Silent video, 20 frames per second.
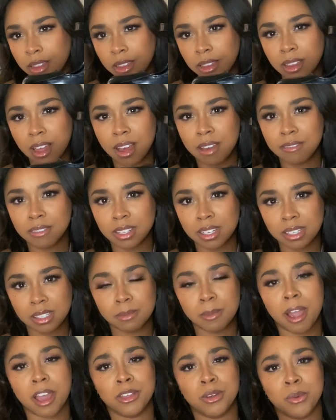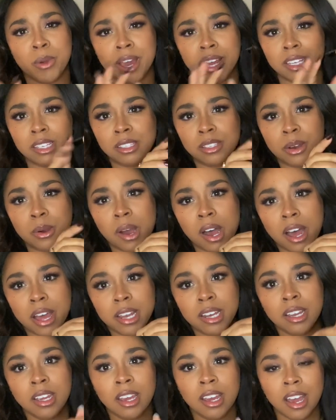Love these, by the way, so hot.
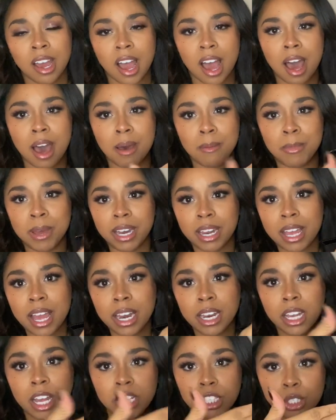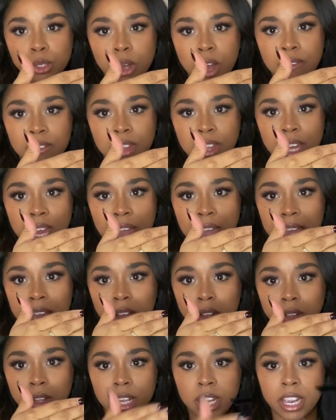Um, but it kind of cuts you off at the
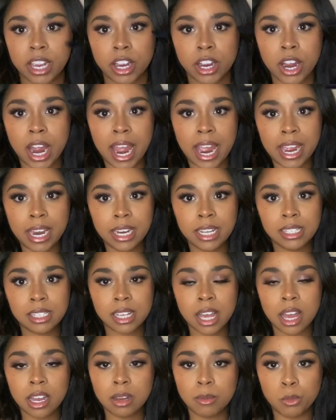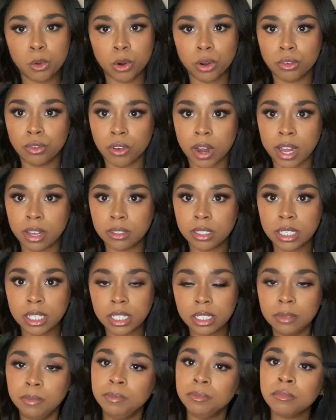ankle here, and it's kind of more rounded.
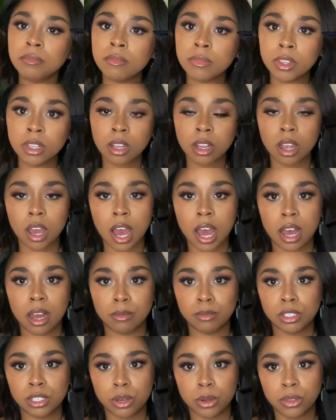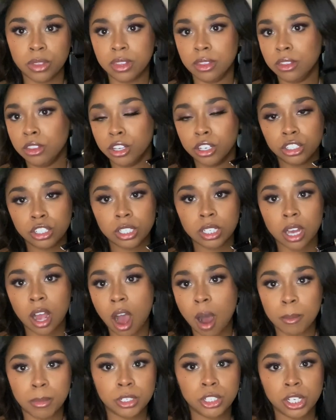Um, so you're just
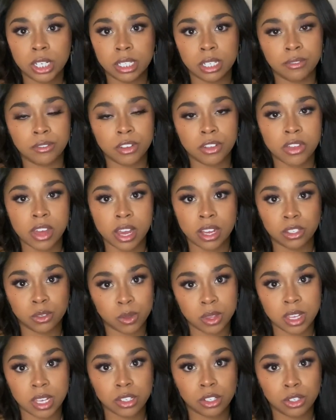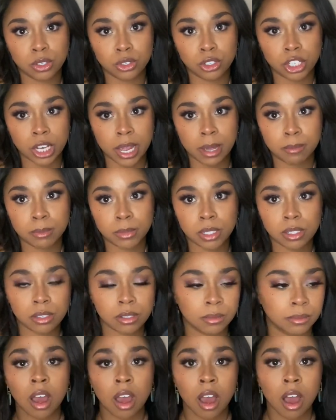accomplishing different things with these two
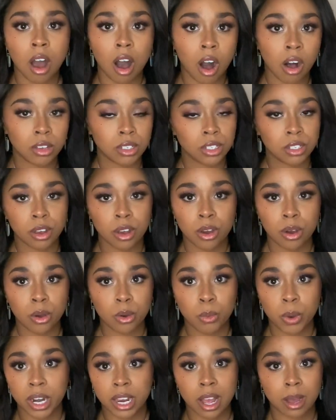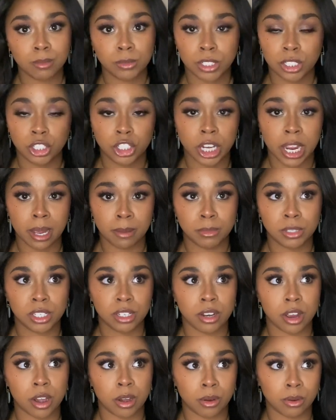shapes. Also, when it comes to shapes, you
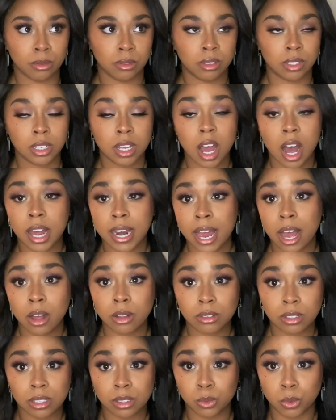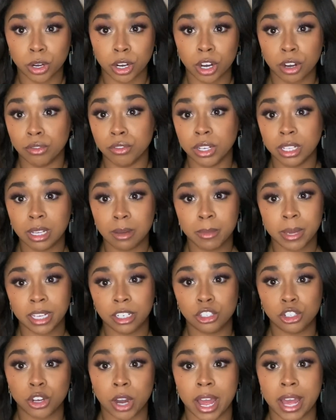know, cutouts were a really big
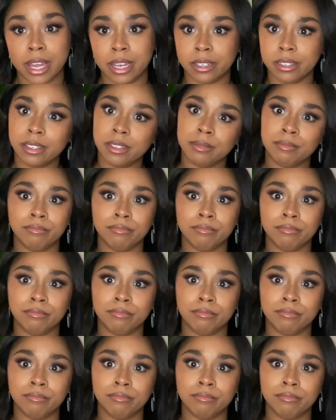trend.